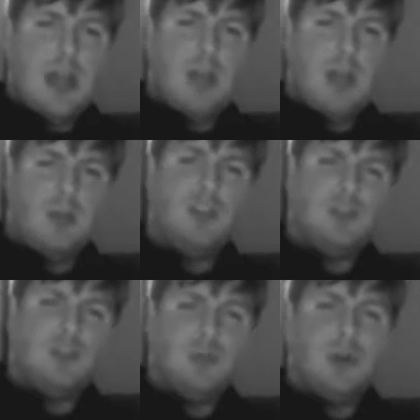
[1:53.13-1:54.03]
And when you
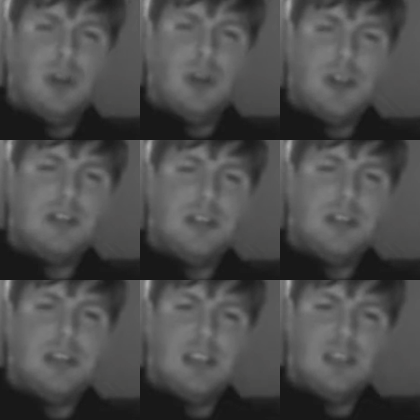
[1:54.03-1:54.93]
do earn it,
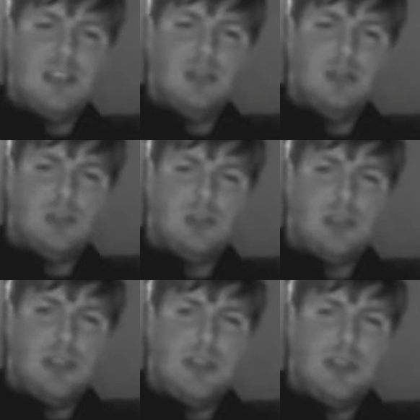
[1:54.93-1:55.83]
it
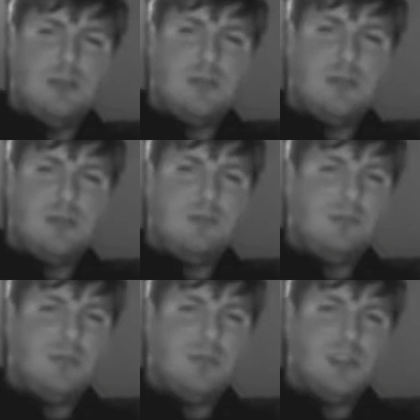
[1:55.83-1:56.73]
usually
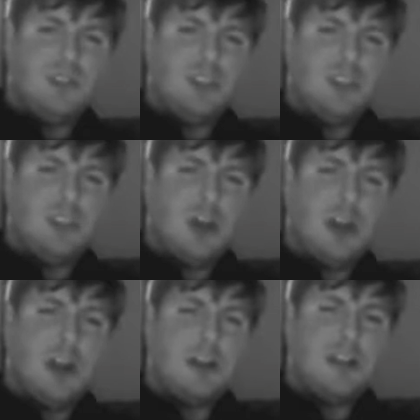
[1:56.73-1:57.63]
is a
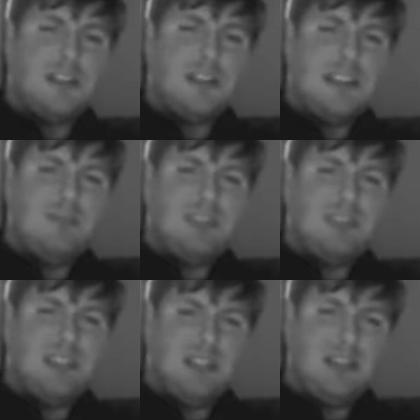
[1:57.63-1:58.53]
dark, deep
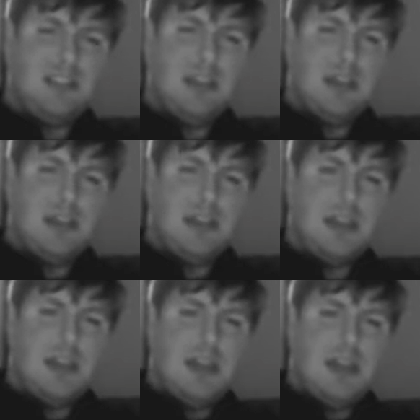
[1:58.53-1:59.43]
seated thing
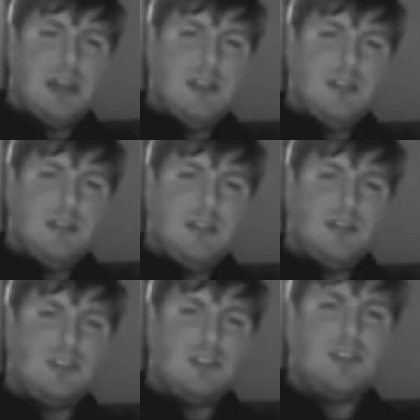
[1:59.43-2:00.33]

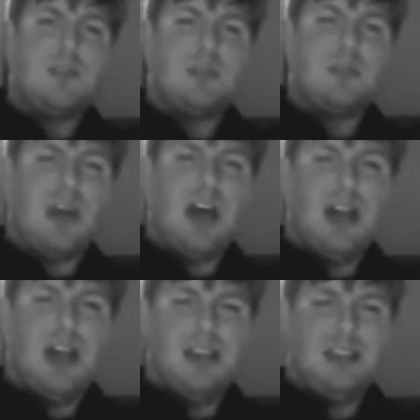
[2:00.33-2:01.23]
there's something
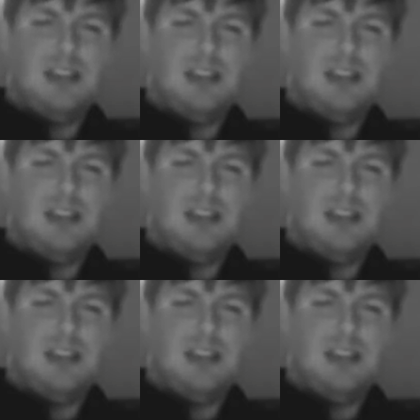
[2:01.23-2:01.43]
behind it